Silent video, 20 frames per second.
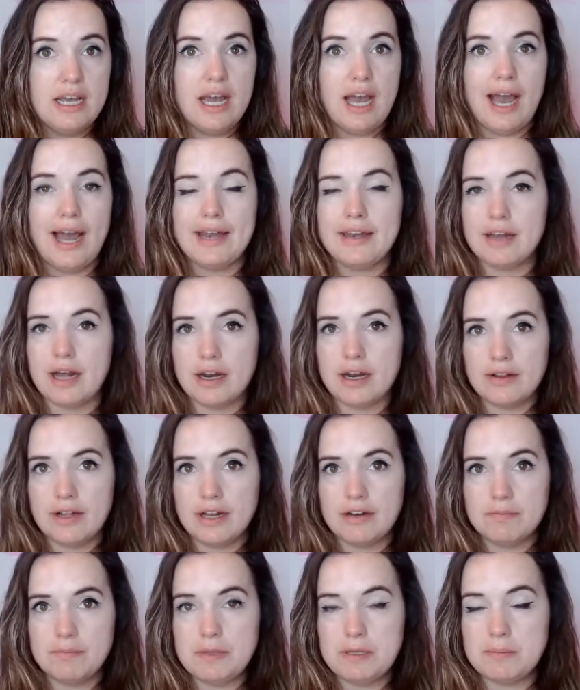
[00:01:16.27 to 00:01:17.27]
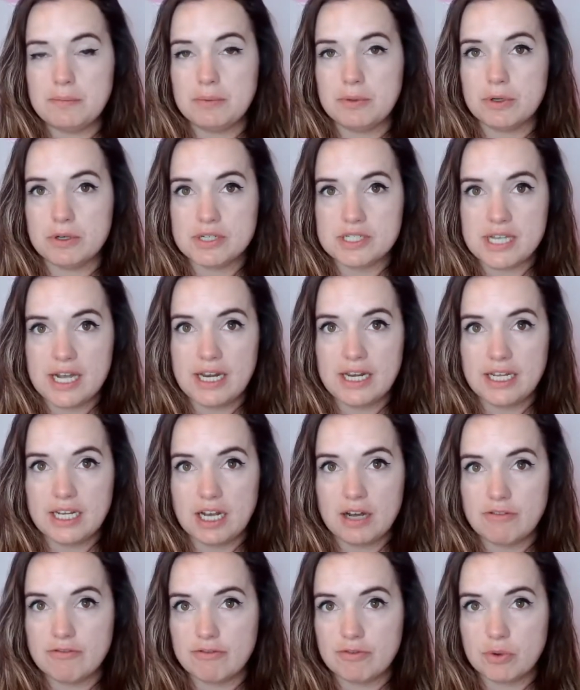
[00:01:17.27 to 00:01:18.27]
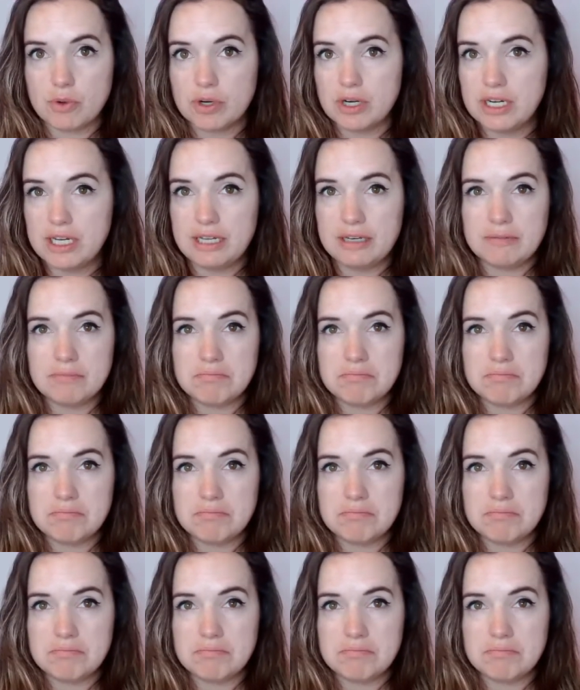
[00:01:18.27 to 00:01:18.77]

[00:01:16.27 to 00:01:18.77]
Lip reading: and not a lot of people are signing up for it.